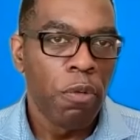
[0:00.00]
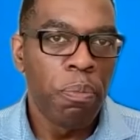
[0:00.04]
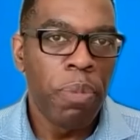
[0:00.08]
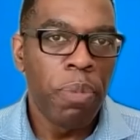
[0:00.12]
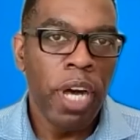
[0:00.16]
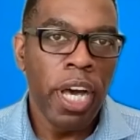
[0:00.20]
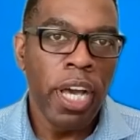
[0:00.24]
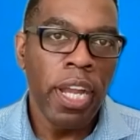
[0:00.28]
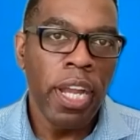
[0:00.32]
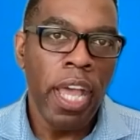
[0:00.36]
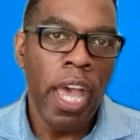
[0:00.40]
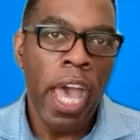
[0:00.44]

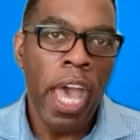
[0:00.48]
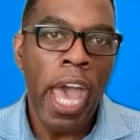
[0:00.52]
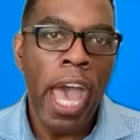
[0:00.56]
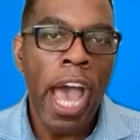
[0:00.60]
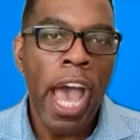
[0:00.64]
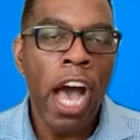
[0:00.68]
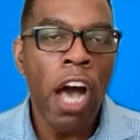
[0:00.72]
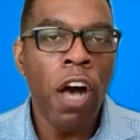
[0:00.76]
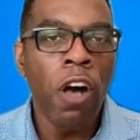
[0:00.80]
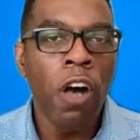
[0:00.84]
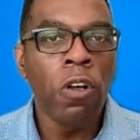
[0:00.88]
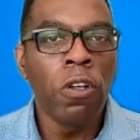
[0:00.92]
But
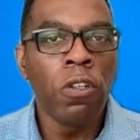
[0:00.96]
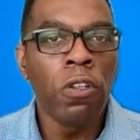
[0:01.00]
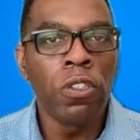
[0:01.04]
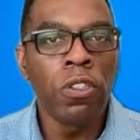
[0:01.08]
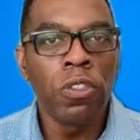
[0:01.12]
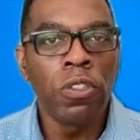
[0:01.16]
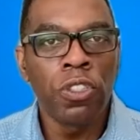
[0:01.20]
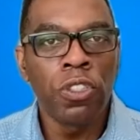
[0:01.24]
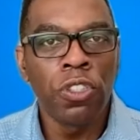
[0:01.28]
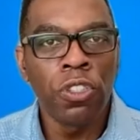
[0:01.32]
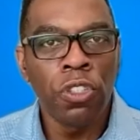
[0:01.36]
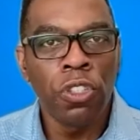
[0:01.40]

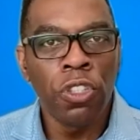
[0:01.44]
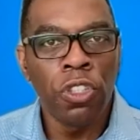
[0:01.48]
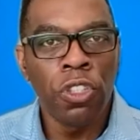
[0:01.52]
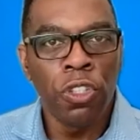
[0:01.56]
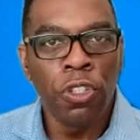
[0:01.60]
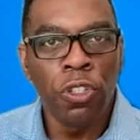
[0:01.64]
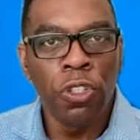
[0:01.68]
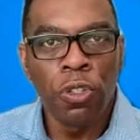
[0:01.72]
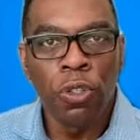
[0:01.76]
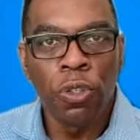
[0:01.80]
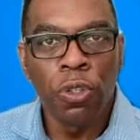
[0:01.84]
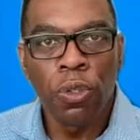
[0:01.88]
how do
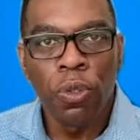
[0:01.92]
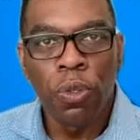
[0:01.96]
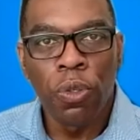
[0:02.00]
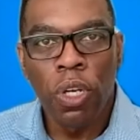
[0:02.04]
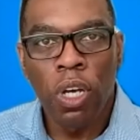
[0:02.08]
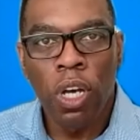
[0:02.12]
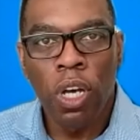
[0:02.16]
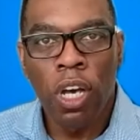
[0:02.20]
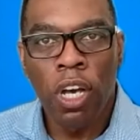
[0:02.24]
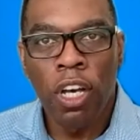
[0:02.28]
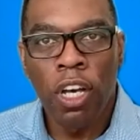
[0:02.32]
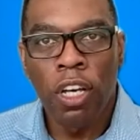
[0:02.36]
you